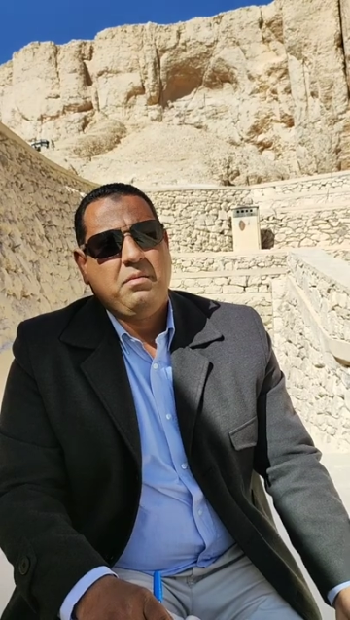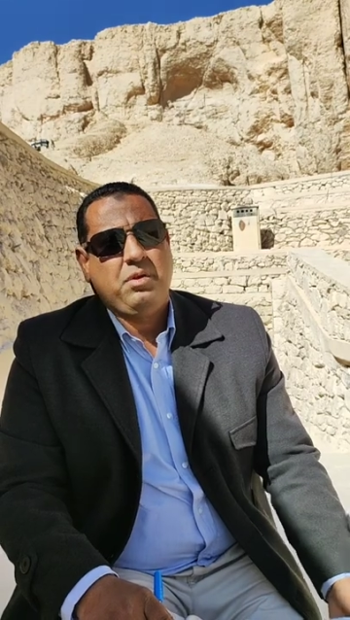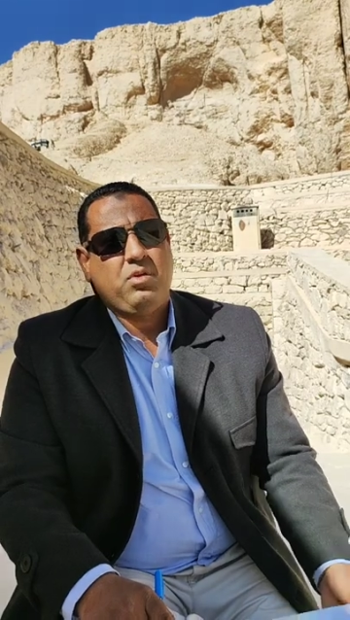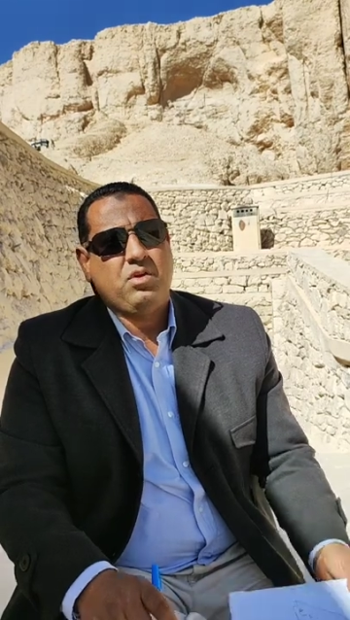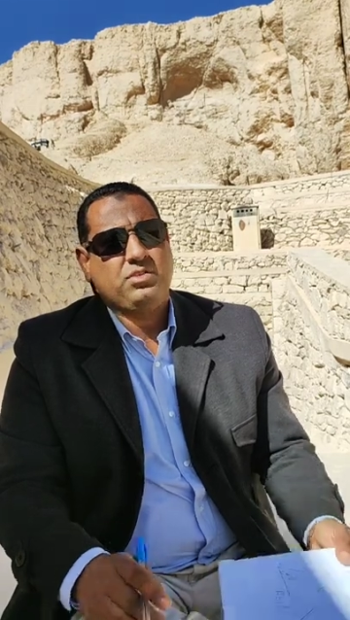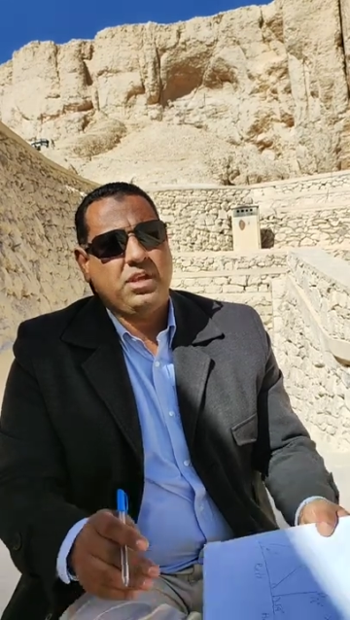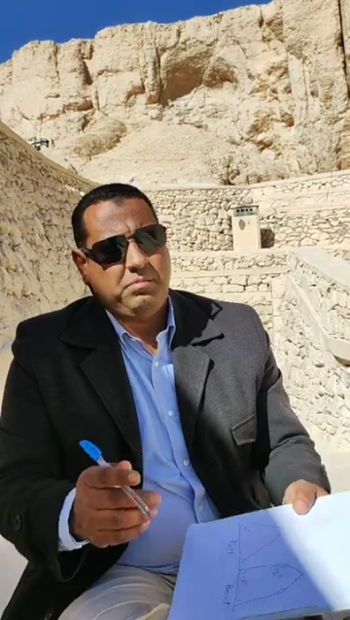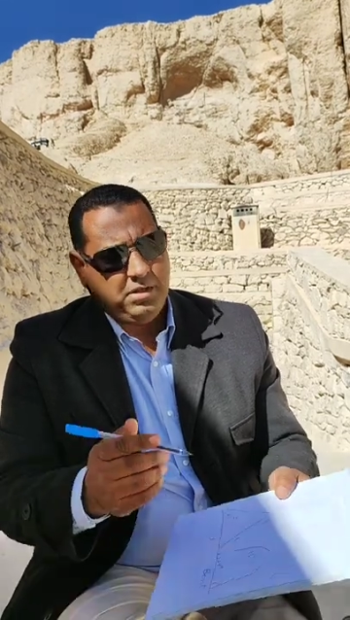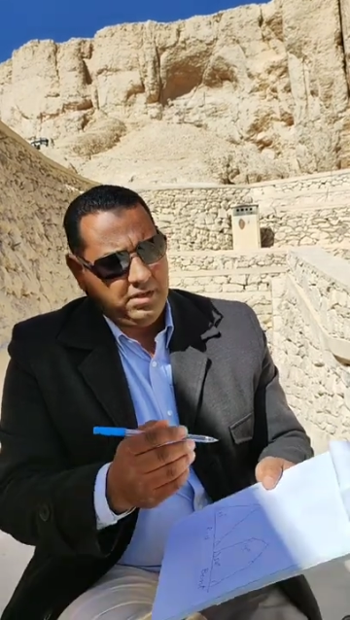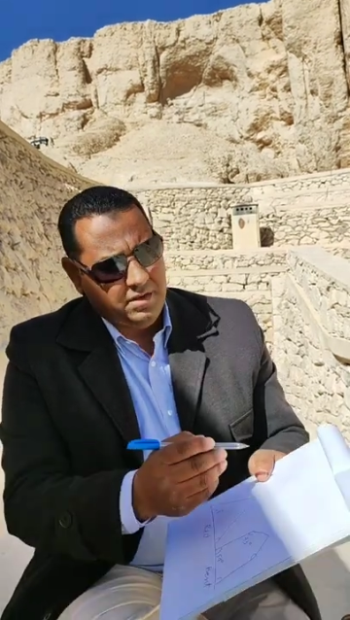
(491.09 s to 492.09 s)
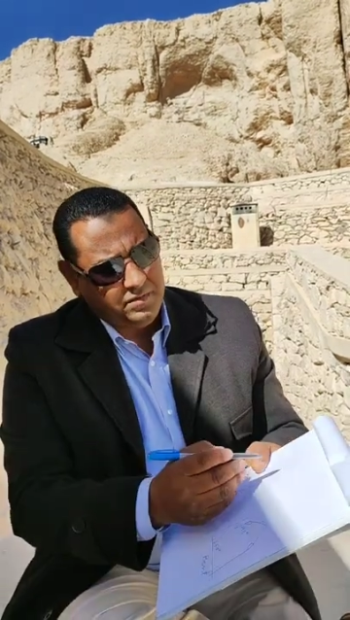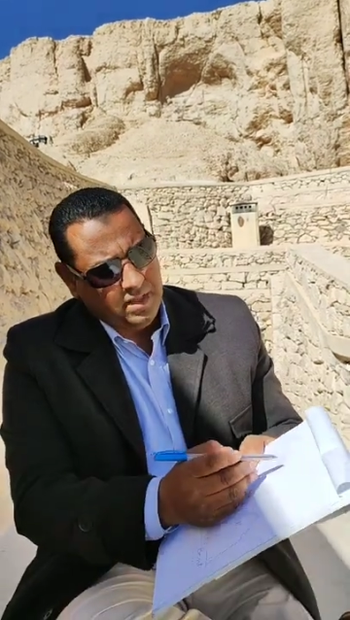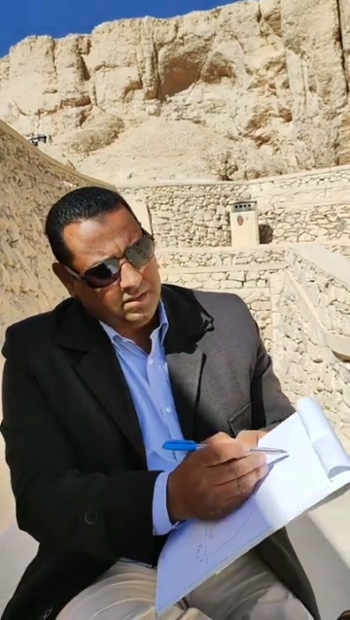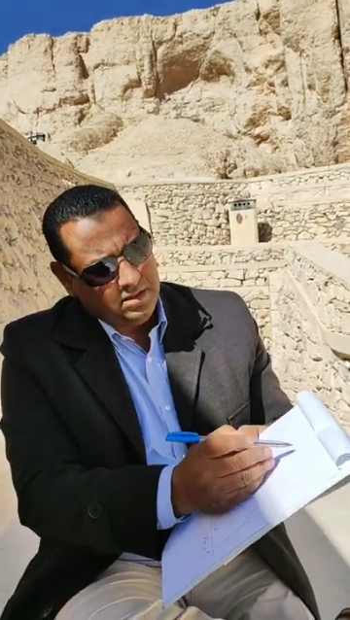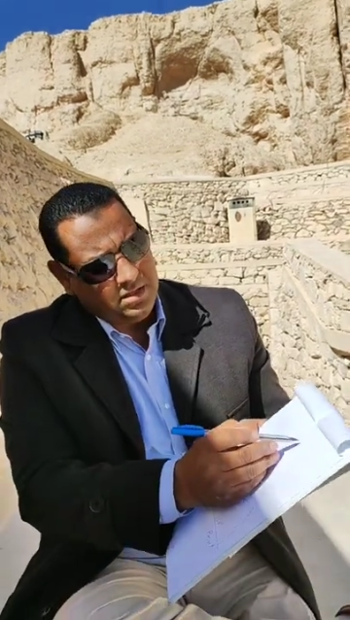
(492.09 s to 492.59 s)
Because they believed
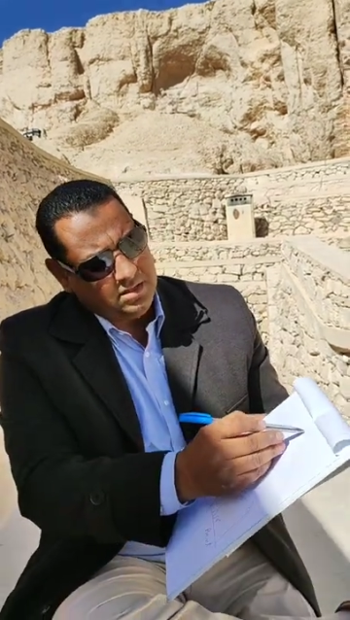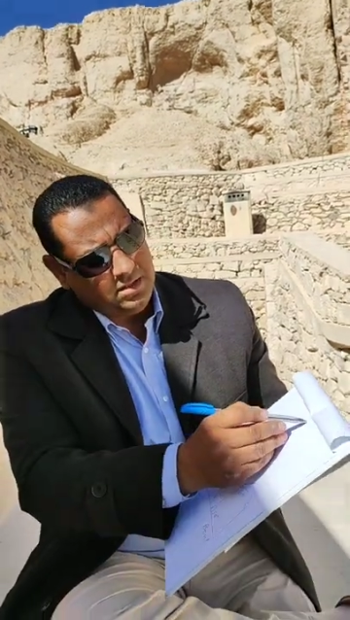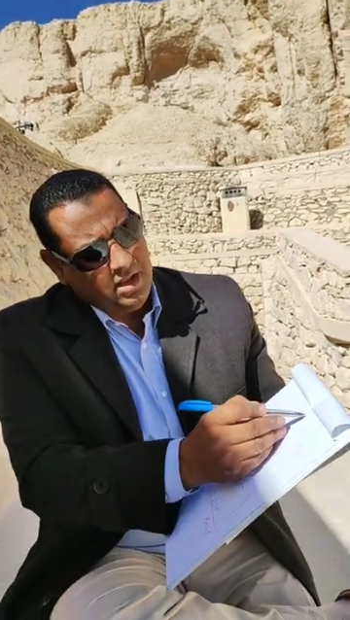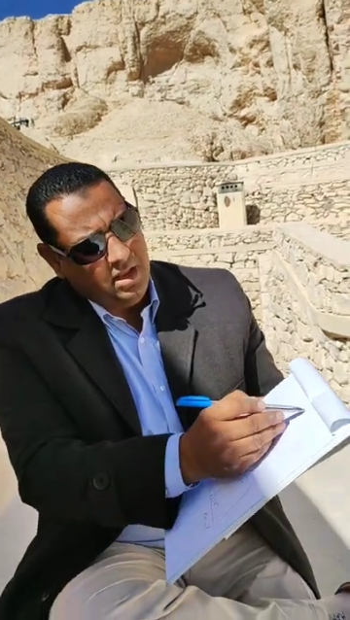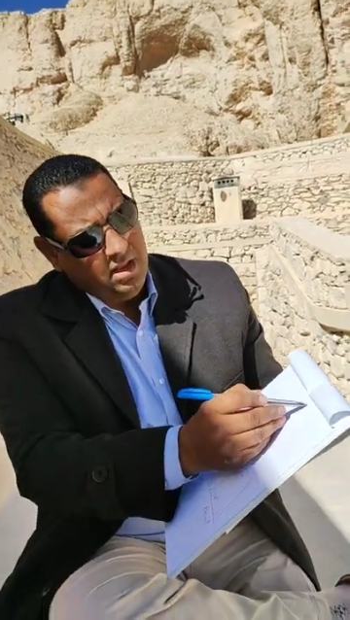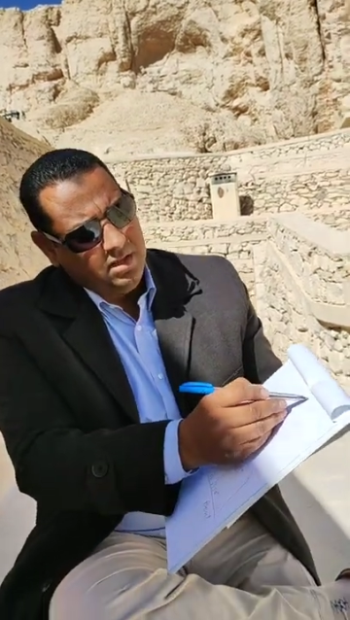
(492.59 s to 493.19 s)
that this is the